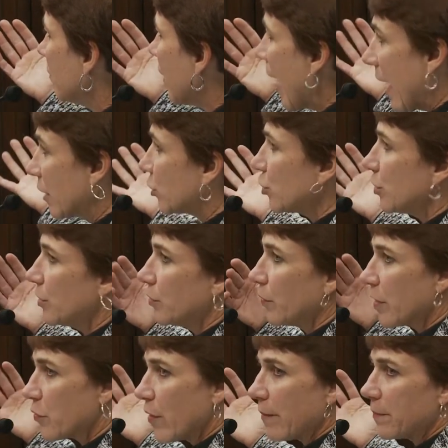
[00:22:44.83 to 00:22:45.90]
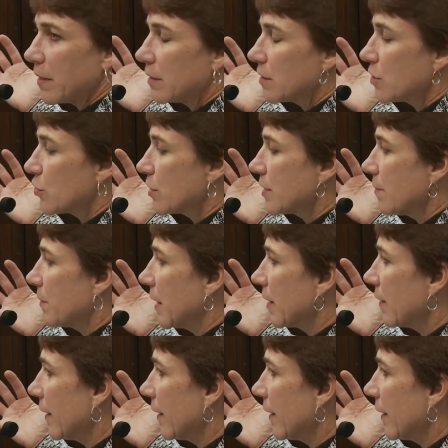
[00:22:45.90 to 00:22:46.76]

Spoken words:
action with weapons or something